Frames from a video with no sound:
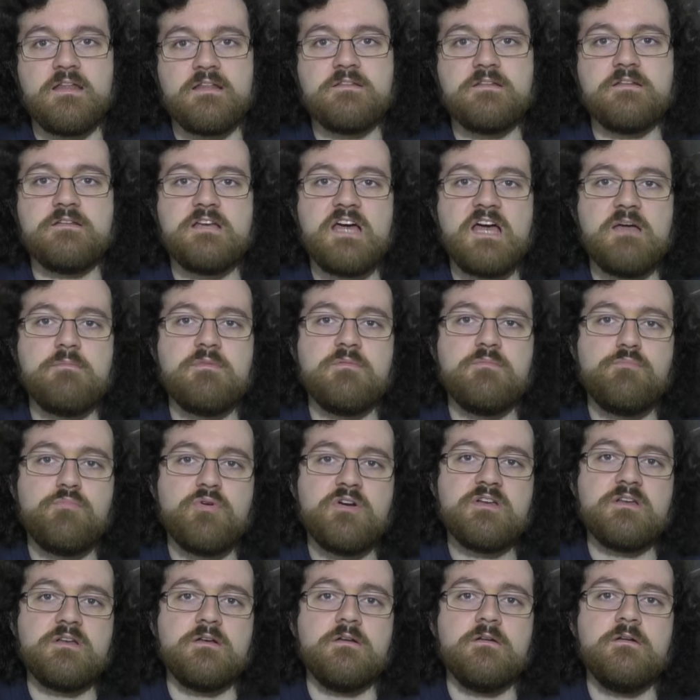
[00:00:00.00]
at the time in
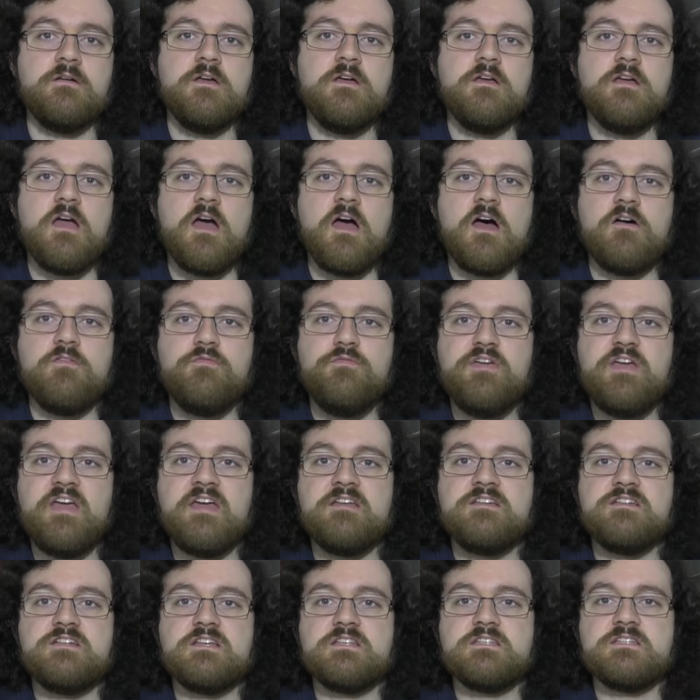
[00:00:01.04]
Britain,
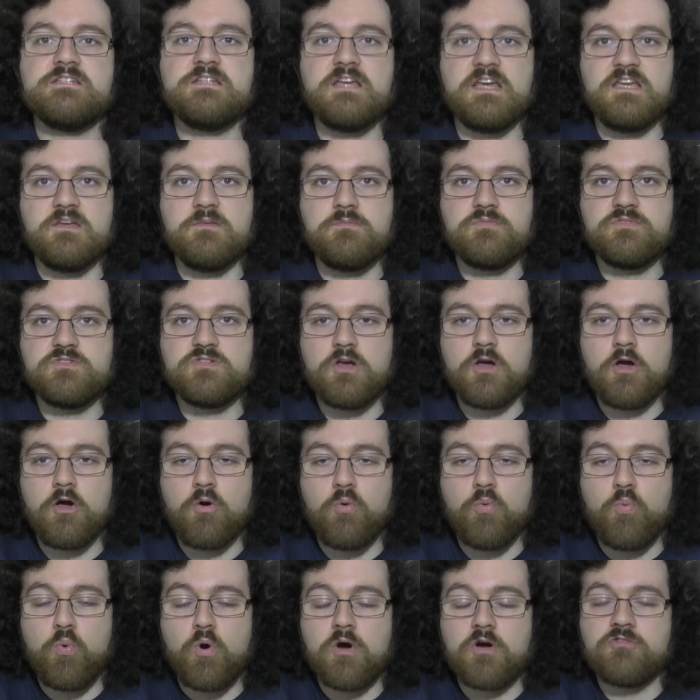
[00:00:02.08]
VHS tapes
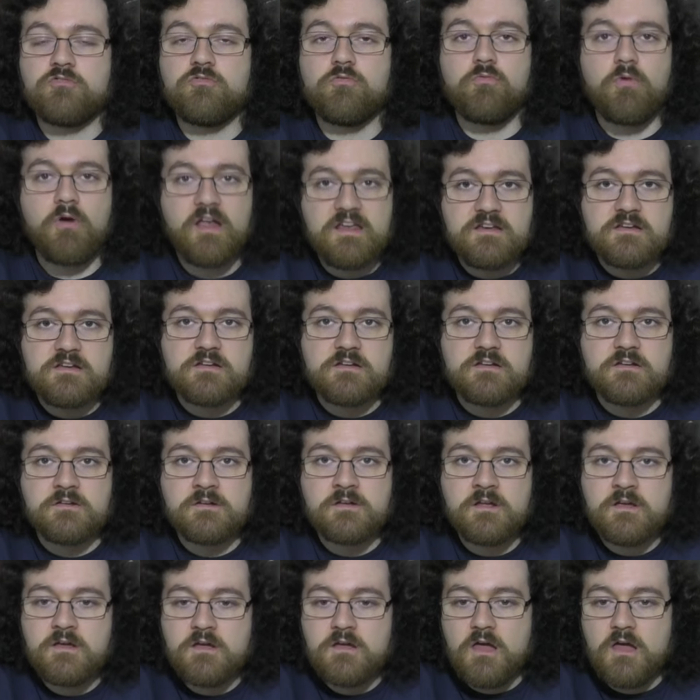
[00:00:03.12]
weren't rated.